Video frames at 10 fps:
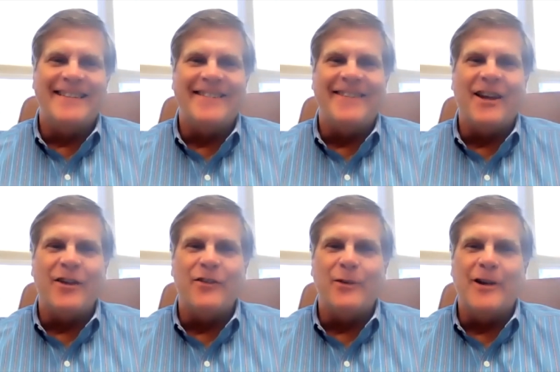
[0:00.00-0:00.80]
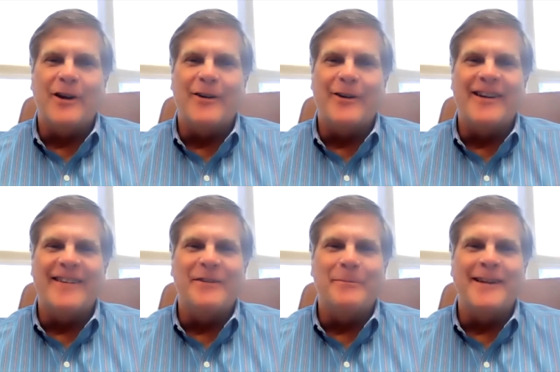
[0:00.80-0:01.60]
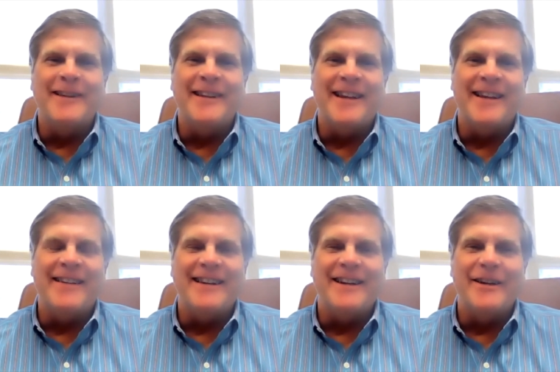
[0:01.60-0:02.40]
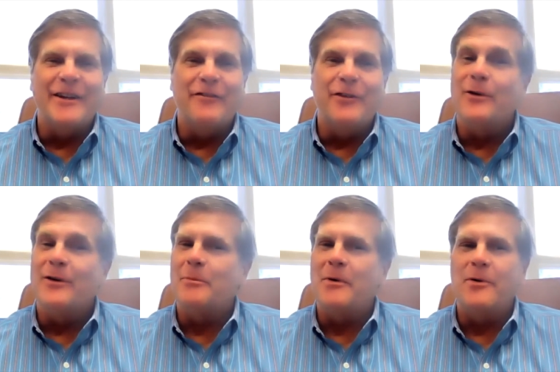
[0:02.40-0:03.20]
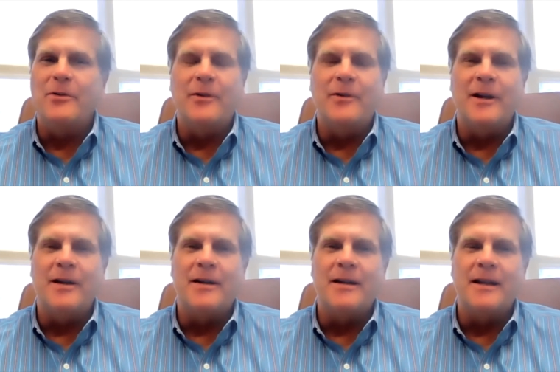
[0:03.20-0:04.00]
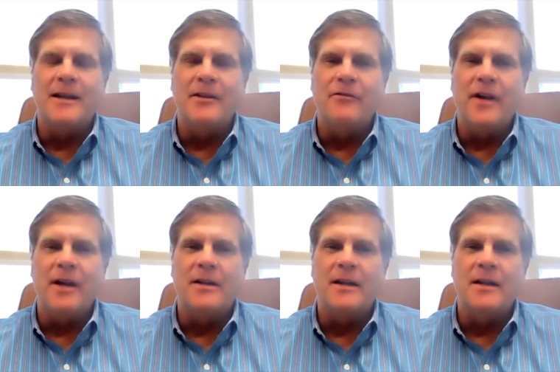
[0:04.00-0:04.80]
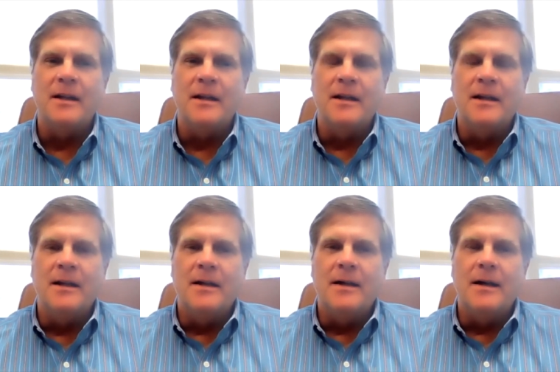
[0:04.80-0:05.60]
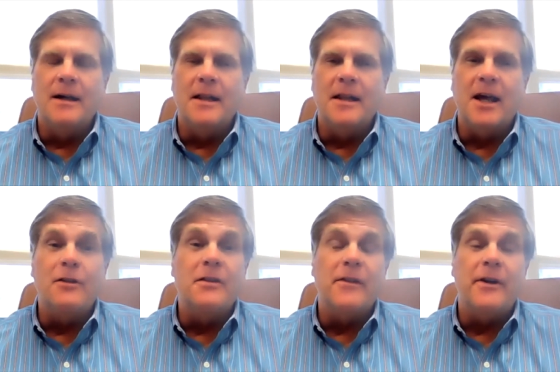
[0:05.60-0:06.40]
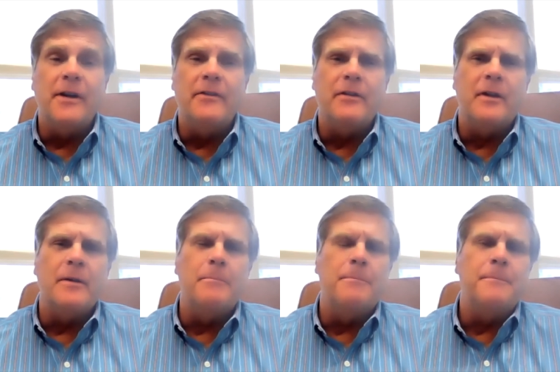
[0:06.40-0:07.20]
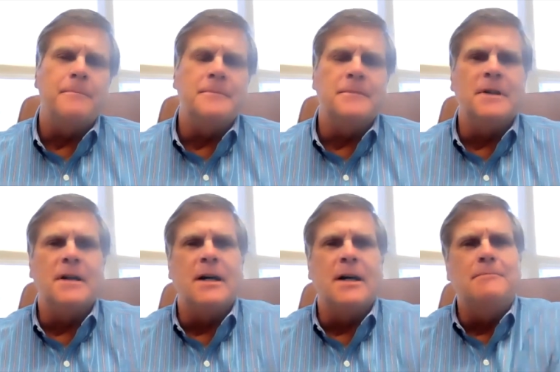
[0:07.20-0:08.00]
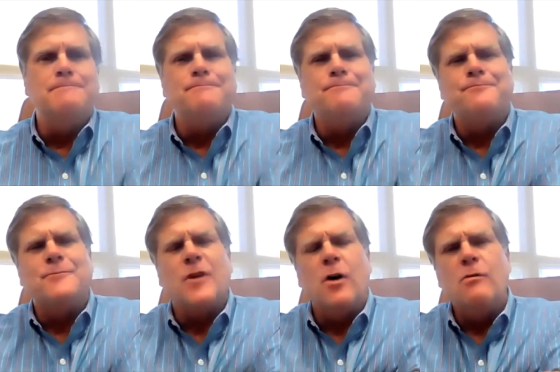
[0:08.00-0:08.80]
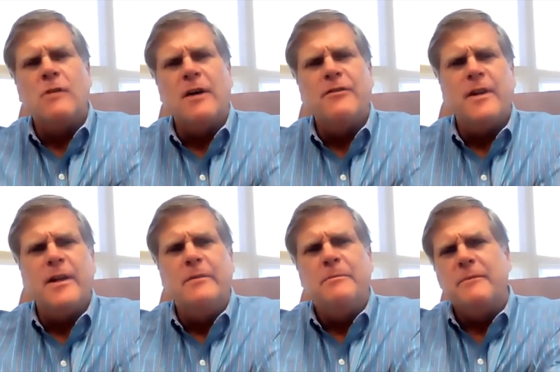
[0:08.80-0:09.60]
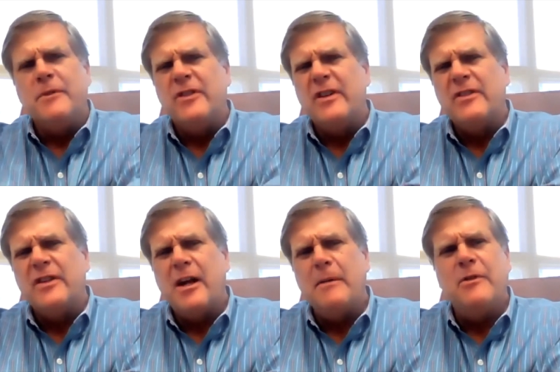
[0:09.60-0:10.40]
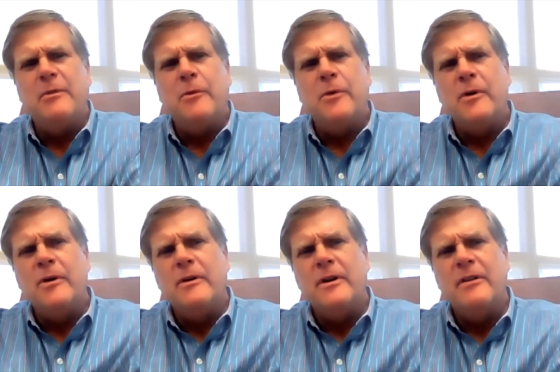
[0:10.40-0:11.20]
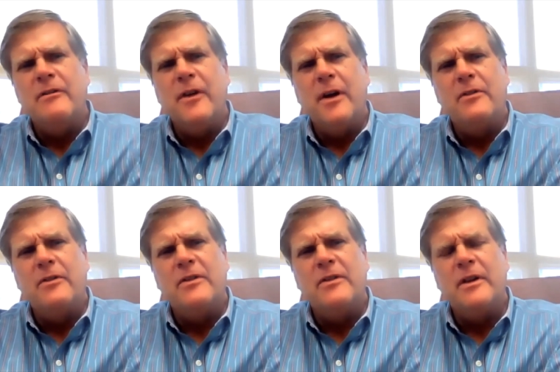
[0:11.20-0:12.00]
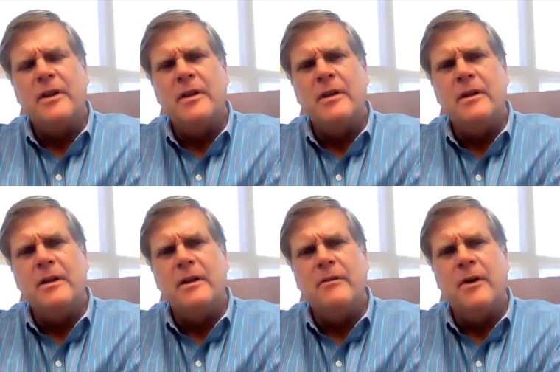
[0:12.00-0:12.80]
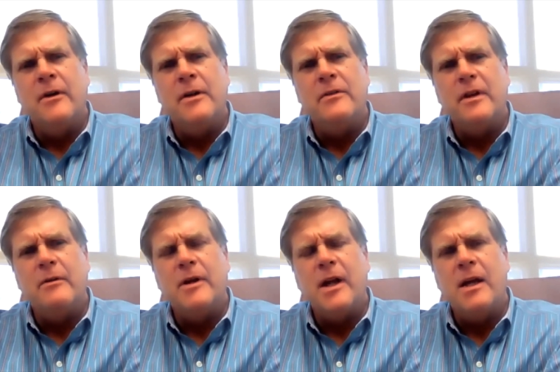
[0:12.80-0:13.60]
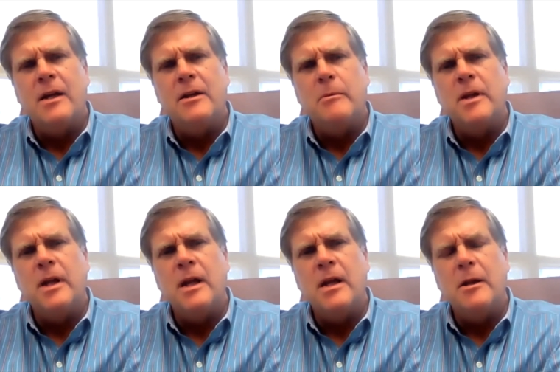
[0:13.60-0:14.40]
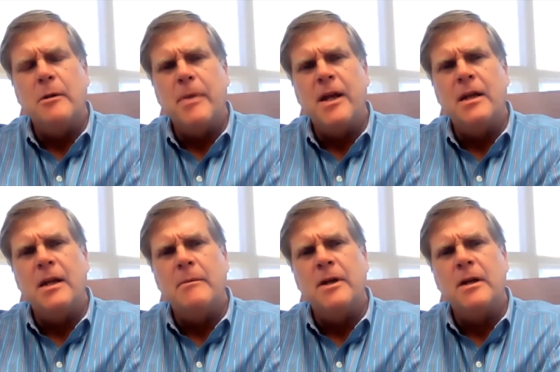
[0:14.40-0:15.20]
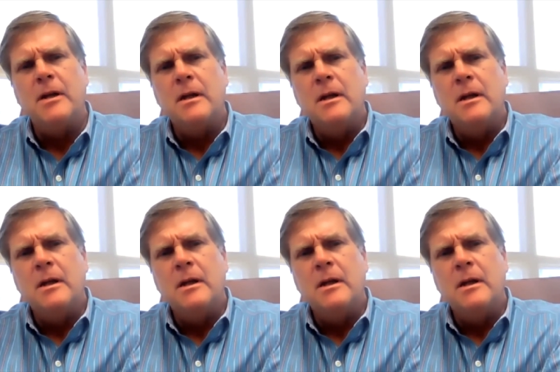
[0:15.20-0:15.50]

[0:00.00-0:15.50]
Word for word: Just because you're younger doesn't mean that uh, if you're exposed, you're not going to get infected. Uh, the Delta variant's, uh, um, oh, roughly six times more infectious than the variants that we had at the beginning of the pandemic.